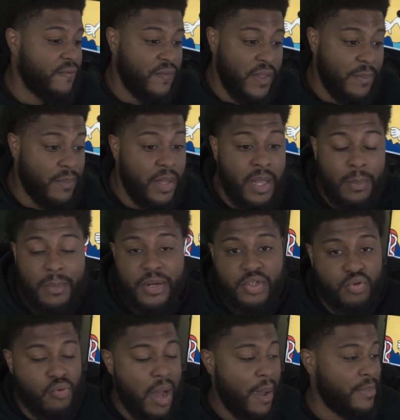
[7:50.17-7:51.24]
or flip
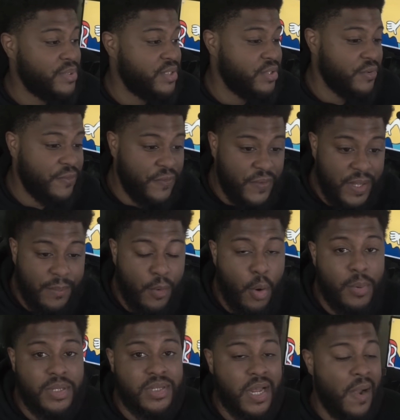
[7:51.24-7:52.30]
Mitchell Robinson, or flip
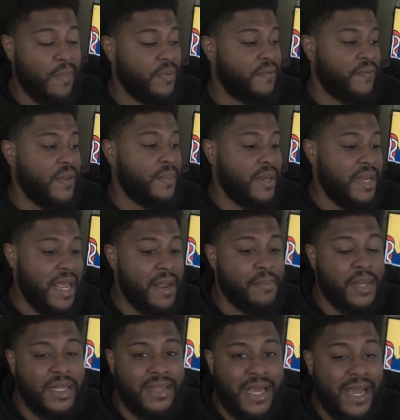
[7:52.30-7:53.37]
Obi Toppin, or flip a name
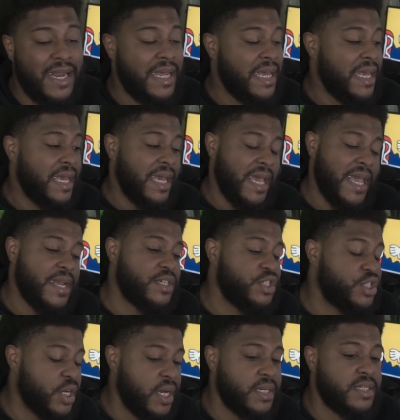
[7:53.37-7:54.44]
like that. It's
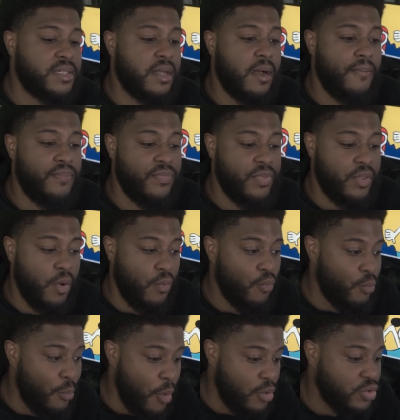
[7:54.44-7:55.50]
just
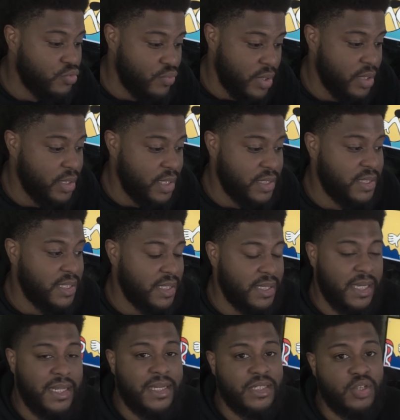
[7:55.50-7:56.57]
the most realistic
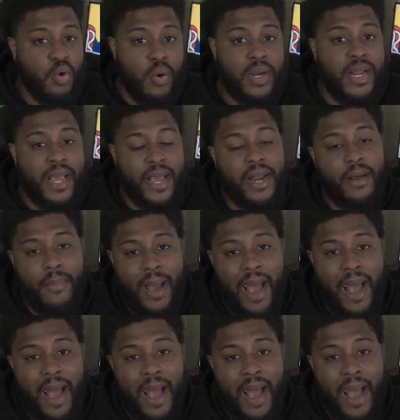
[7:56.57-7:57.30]
thing that's going to end up